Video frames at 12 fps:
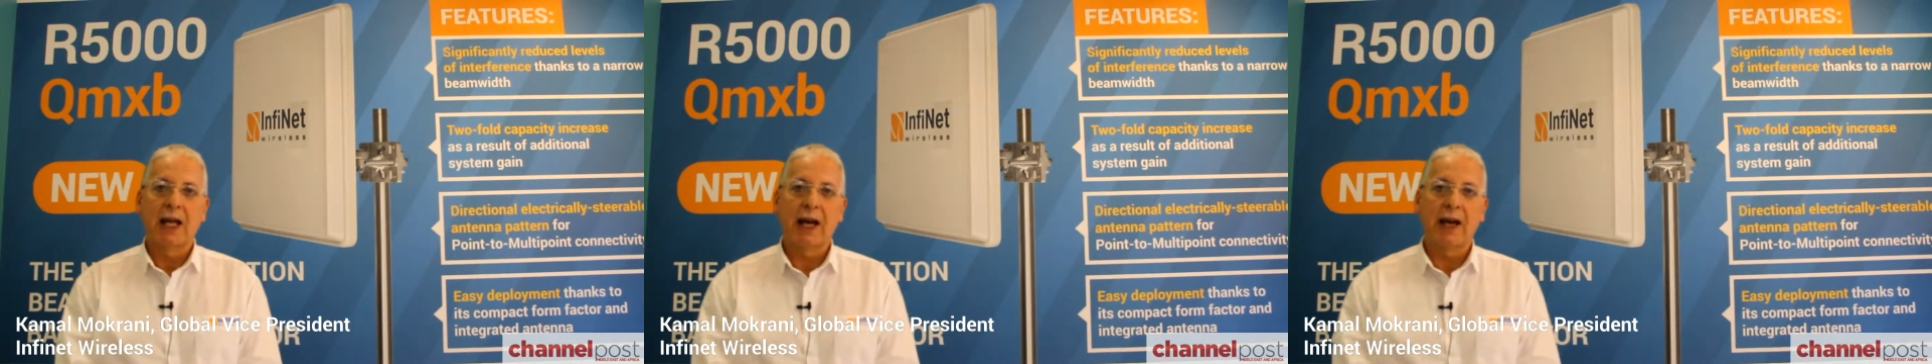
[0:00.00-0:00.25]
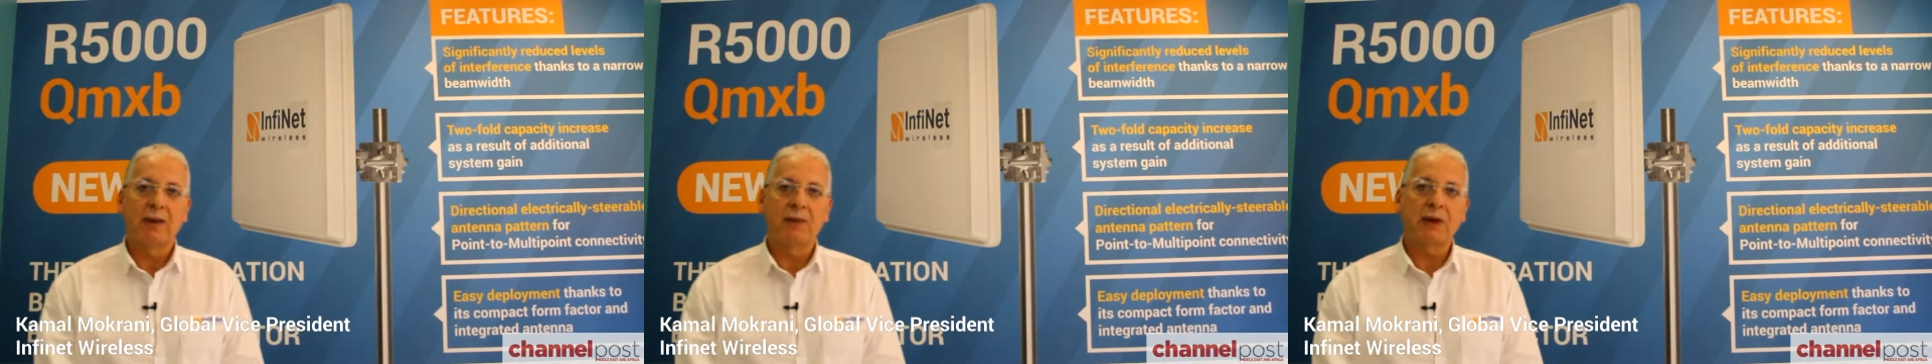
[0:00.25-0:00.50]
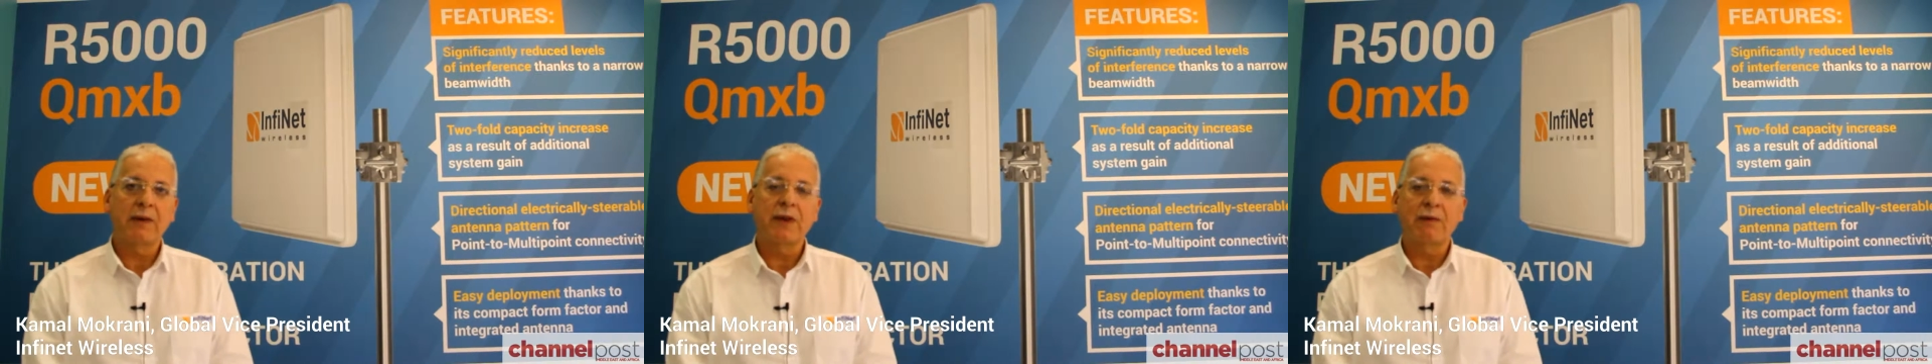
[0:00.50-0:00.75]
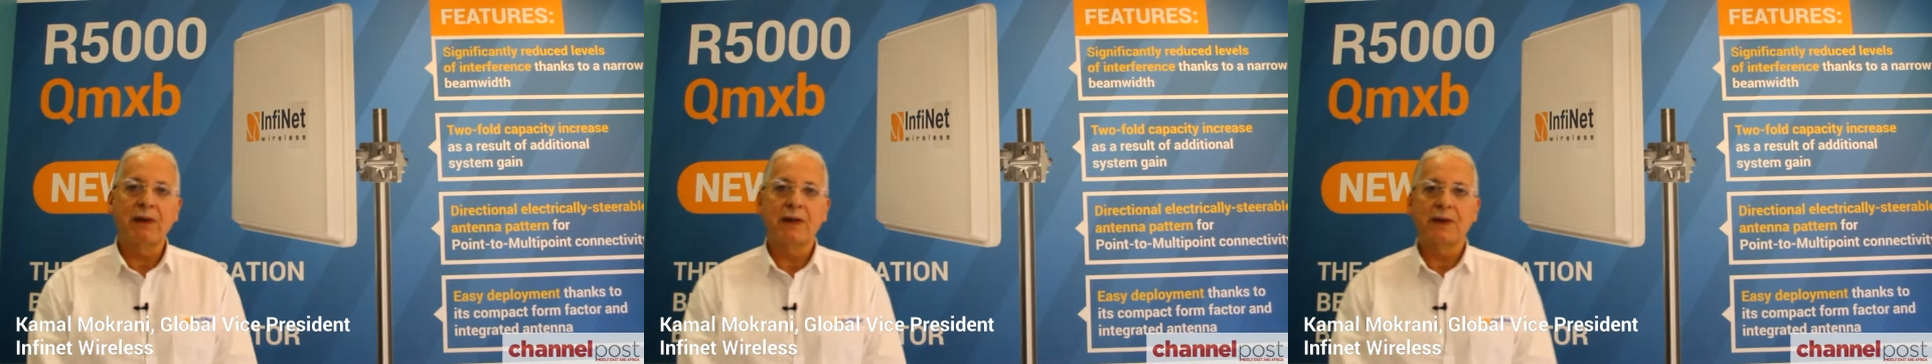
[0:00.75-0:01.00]
and one of
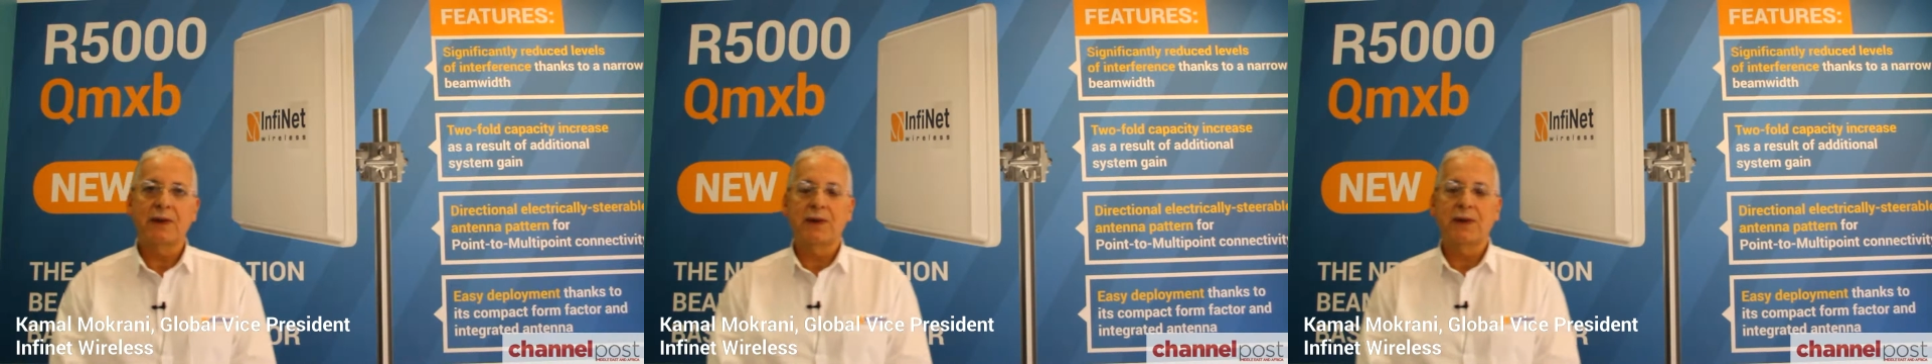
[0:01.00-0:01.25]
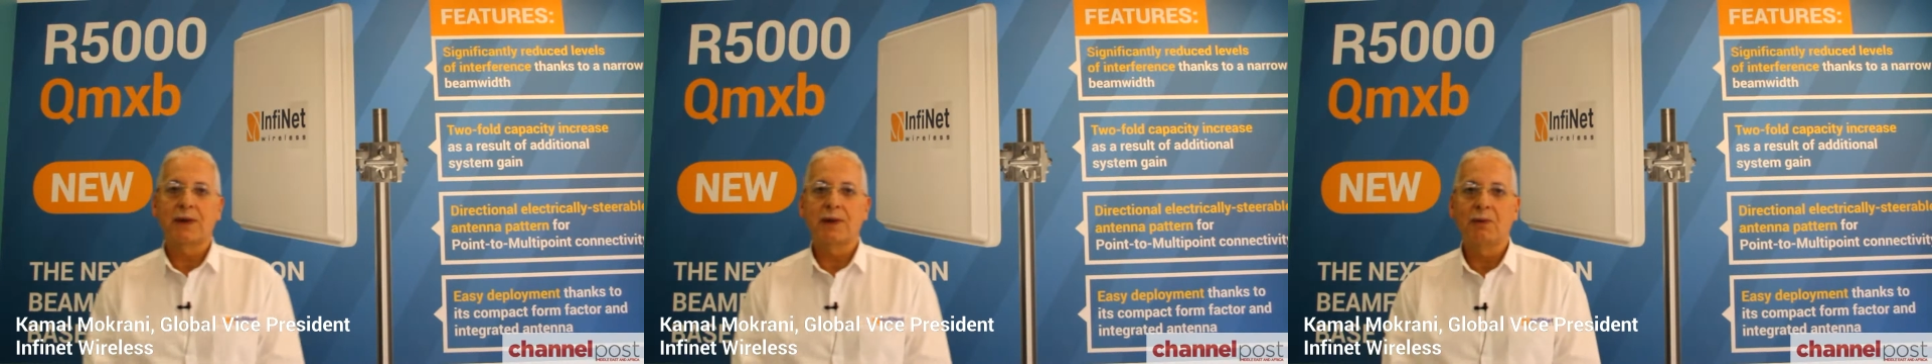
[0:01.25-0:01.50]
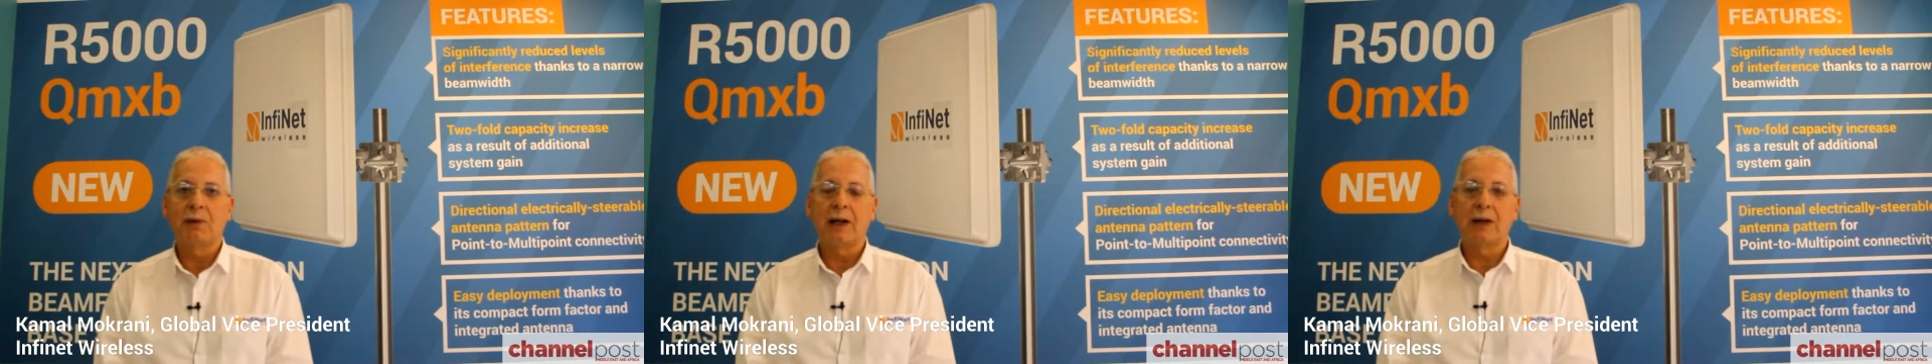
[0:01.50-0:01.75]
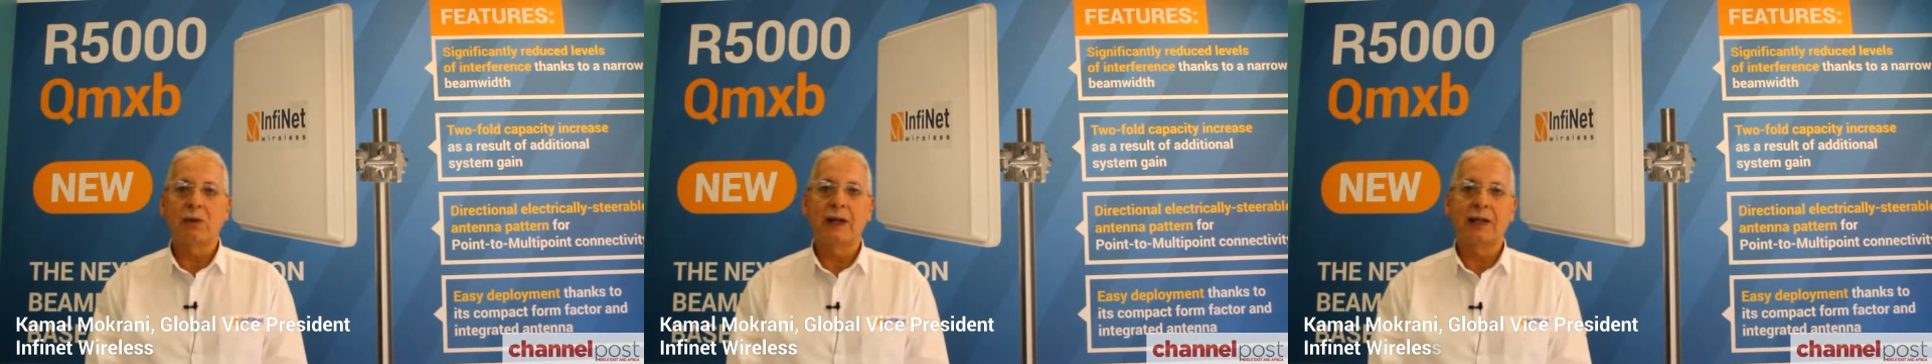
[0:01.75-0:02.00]
the reasons
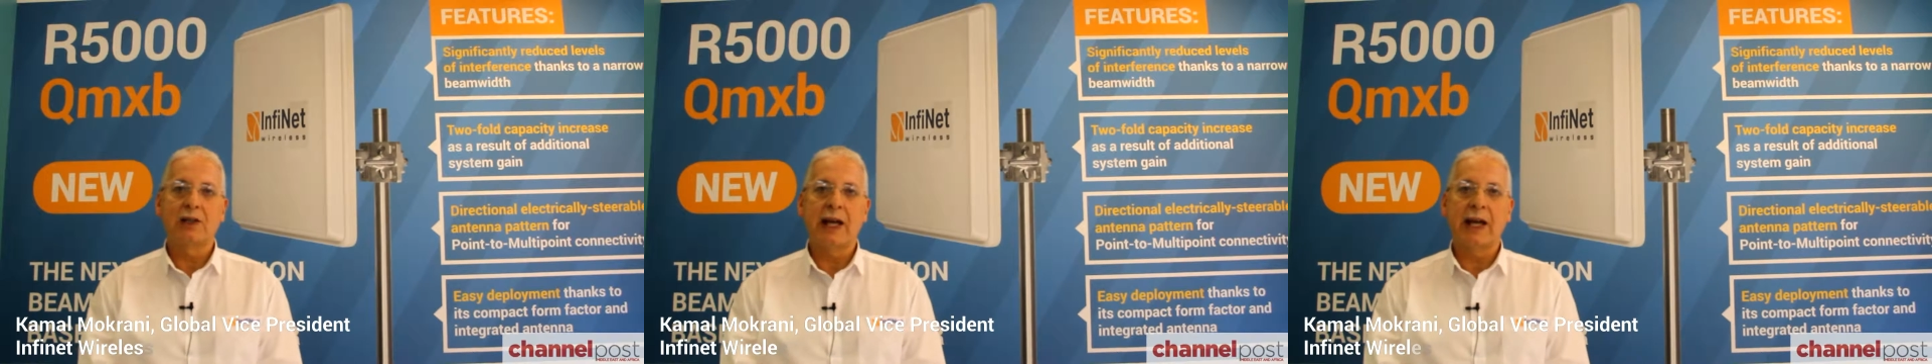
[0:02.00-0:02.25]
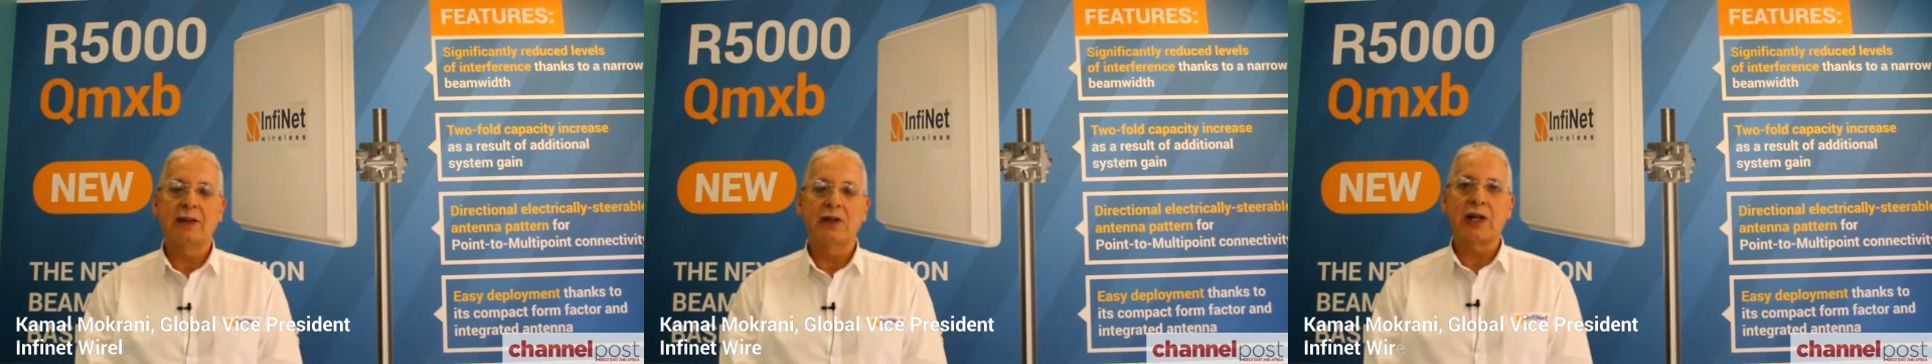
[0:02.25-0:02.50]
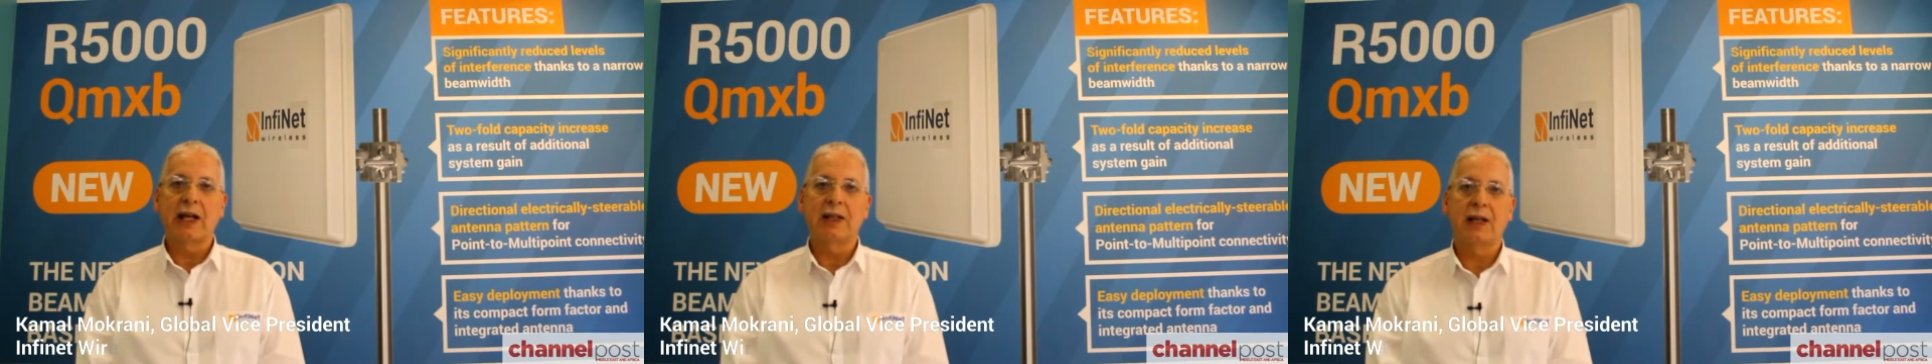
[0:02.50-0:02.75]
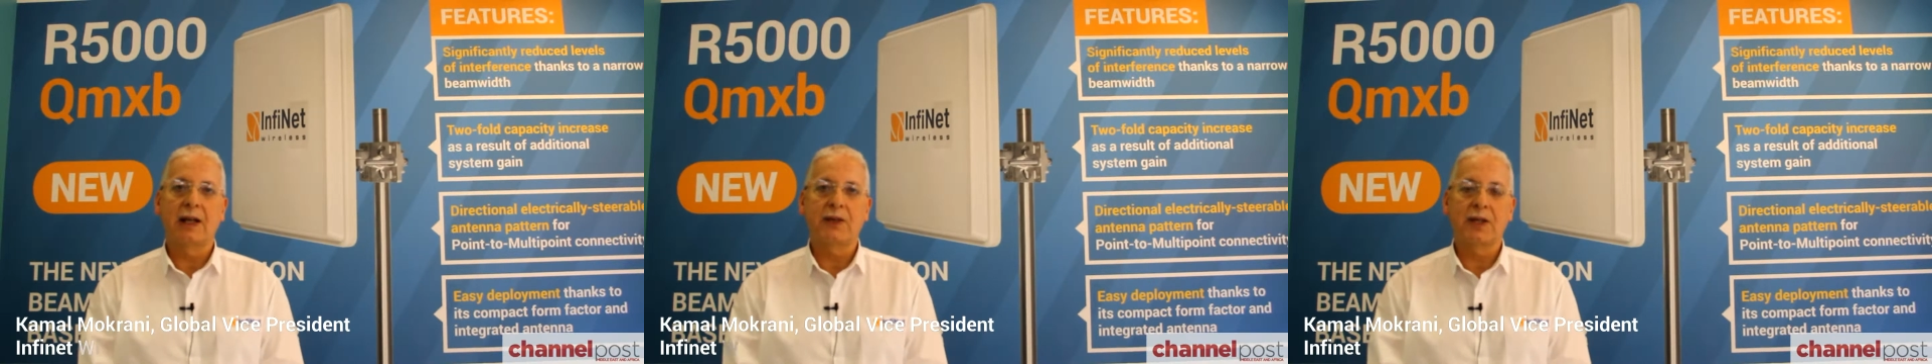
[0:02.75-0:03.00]
why we attend
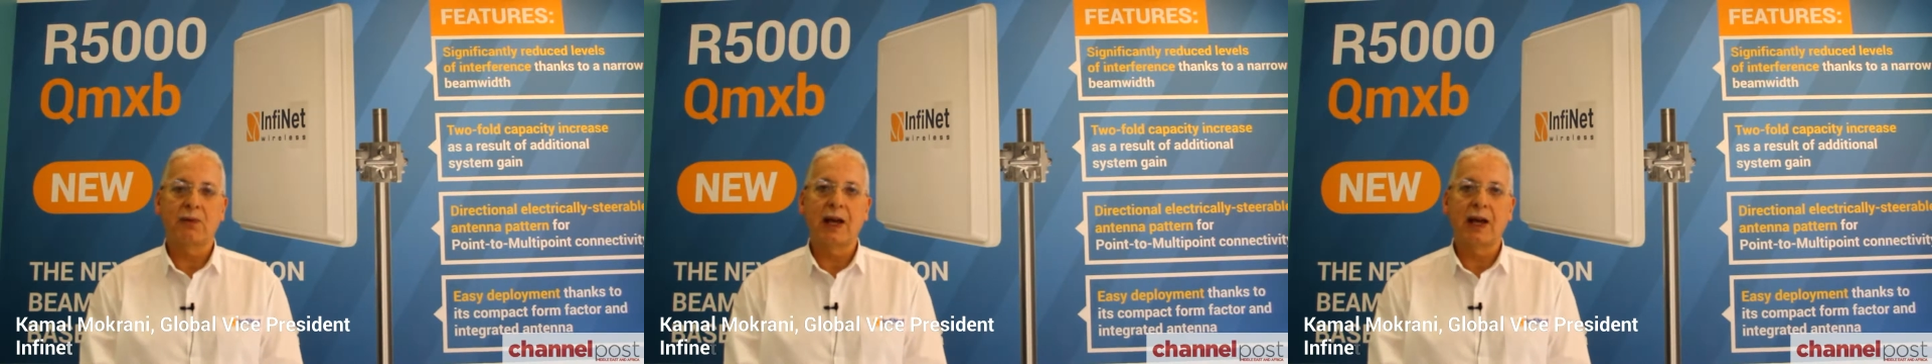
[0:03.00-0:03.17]
GITEX,